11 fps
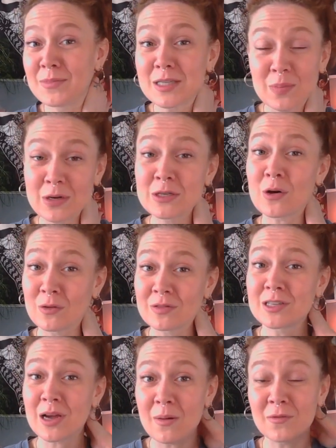This book is over the
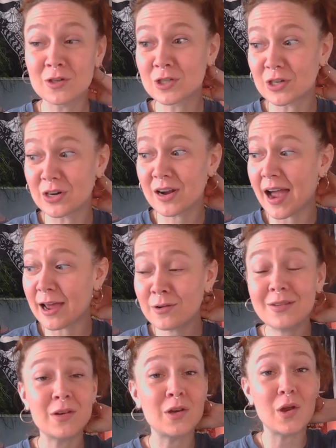top for sure. I don't
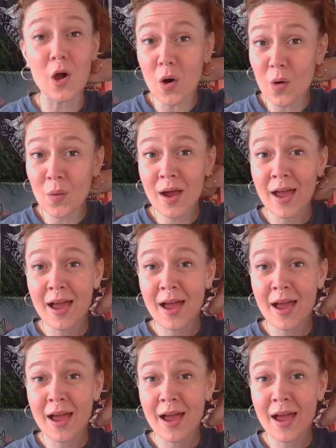even know